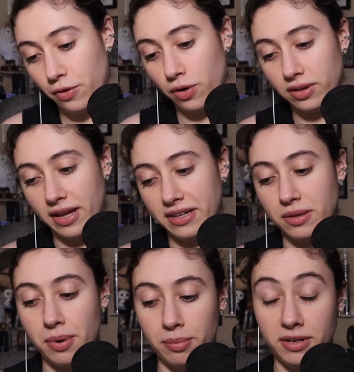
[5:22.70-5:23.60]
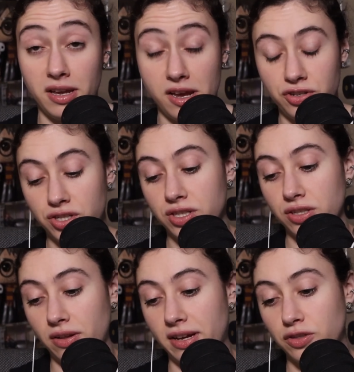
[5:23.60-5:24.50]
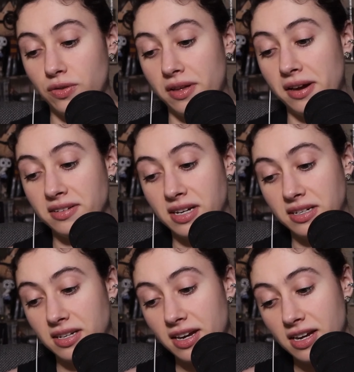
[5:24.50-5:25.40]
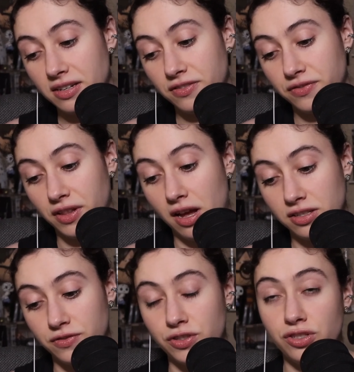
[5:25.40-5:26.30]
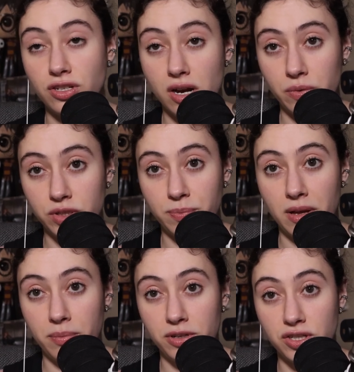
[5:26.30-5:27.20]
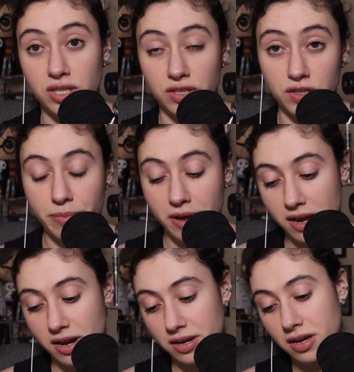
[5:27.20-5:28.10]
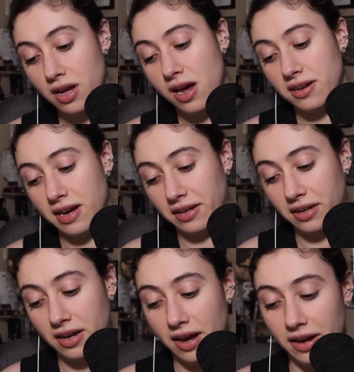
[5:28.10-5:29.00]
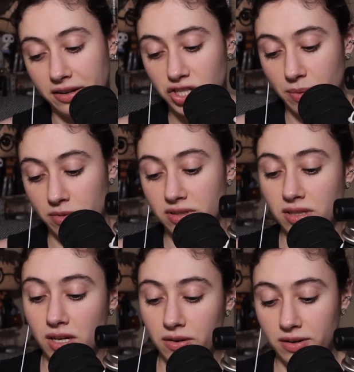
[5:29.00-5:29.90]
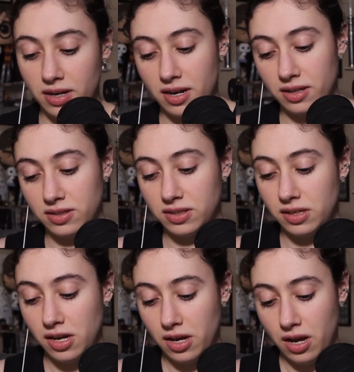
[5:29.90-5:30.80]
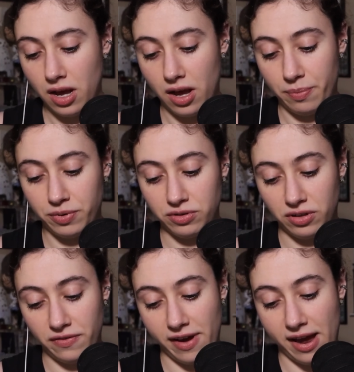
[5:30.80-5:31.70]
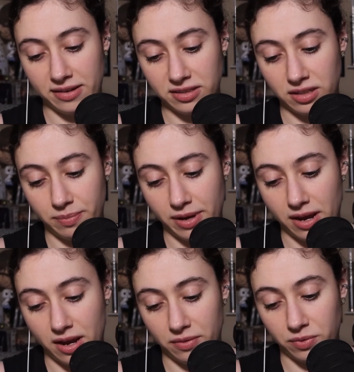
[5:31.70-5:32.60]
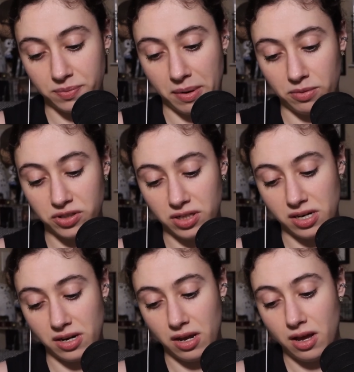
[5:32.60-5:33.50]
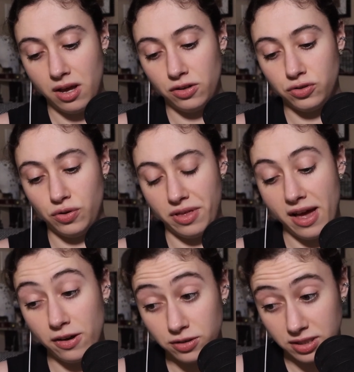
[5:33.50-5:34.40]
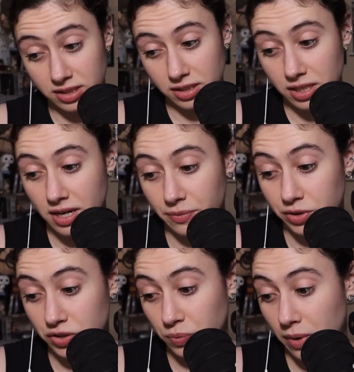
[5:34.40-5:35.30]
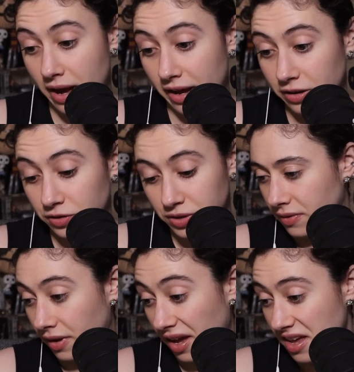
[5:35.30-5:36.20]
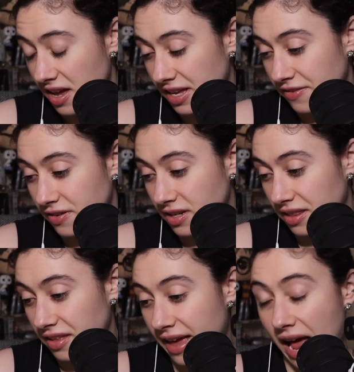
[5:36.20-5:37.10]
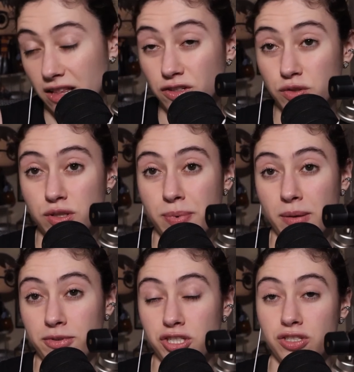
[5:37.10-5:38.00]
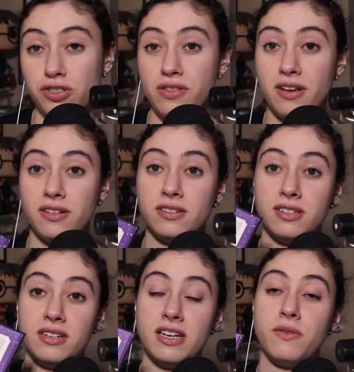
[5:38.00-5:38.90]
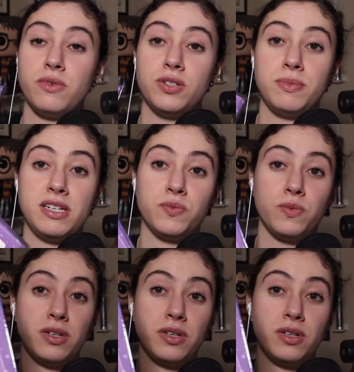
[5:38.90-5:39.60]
like the publications. So like 1998, Philosopher's Stone was published in Spain. 99, Chamber of Secrets. Prisoner of Azkaban was published in 2000, which is wild. Yeah, even Deathly Hallows was published in 2008, which means 1